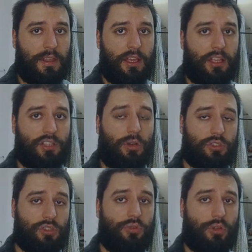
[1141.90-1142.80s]
So I
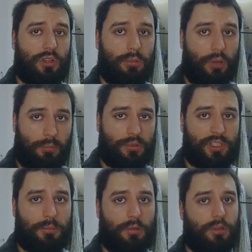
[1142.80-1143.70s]
also wrote a blog post
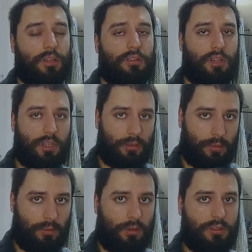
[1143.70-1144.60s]
about that that I
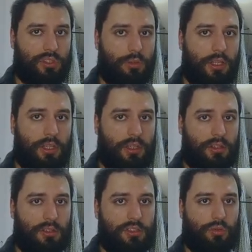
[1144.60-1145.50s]
will also link in
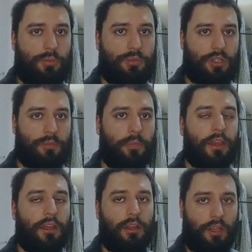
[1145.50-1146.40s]
the description
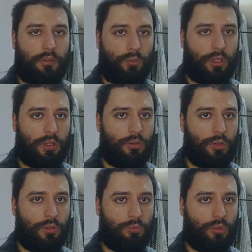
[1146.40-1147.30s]
if you want to go
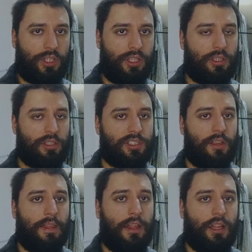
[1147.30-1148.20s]
into more details.
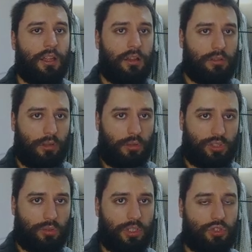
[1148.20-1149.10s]
Long
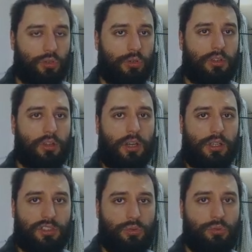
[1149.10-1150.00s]
story short,
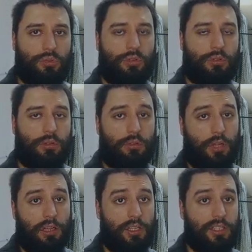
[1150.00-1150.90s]
RStudio,
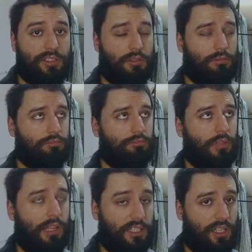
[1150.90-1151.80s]
at least
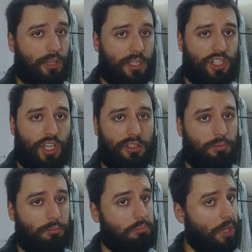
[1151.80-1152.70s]
last time I
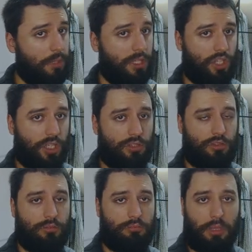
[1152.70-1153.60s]
checked, maybe it
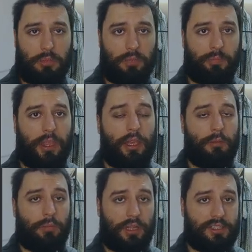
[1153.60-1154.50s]
changed, maybe,
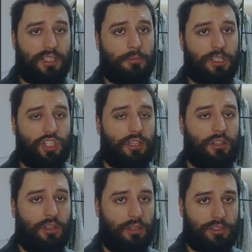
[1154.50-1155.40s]
but last time I
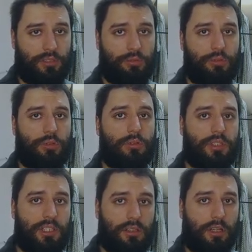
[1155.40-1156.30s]
checked, RStudio
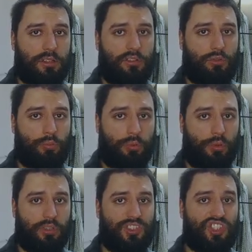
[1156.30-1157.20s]
did not
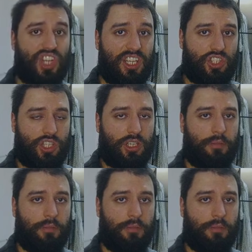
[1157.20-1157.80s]
support changing